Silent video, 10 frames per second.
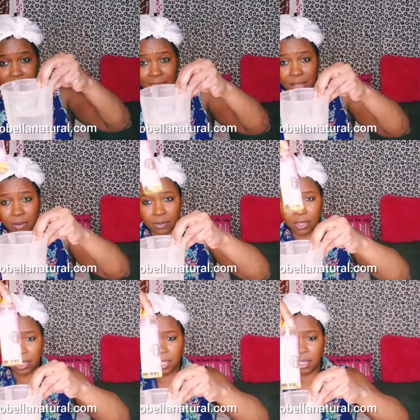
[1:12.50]
down
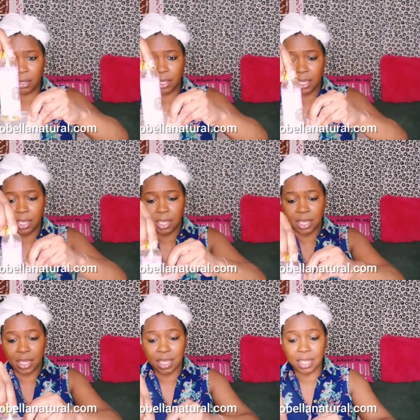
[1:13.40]
here
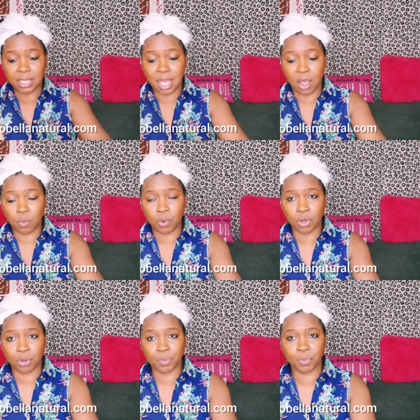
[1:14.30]
in this hot
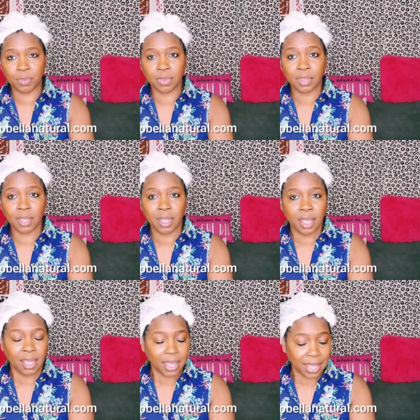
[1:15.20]
water
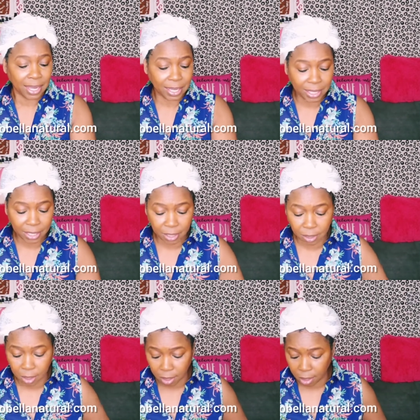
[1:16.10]
and let
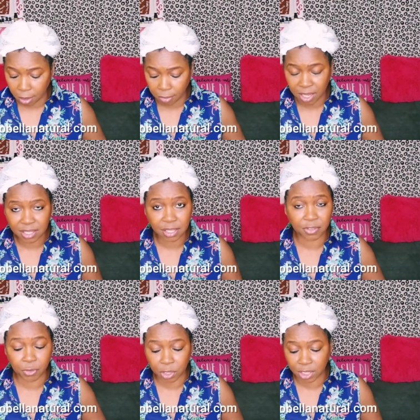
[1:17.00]
it
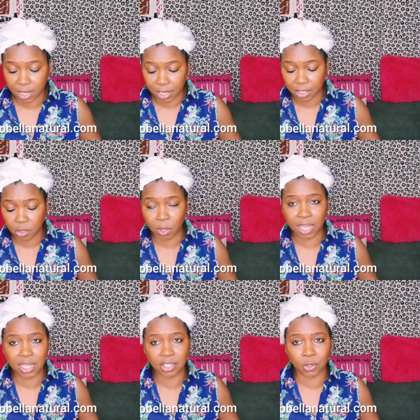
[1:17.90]
sit for a second so it
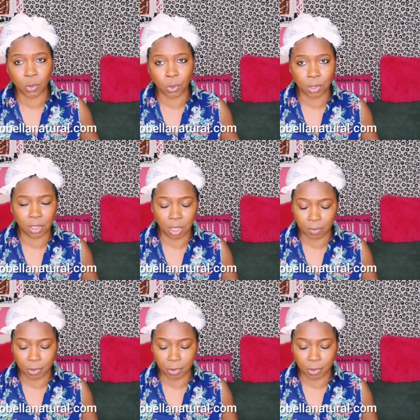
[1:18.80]
heats the oil up.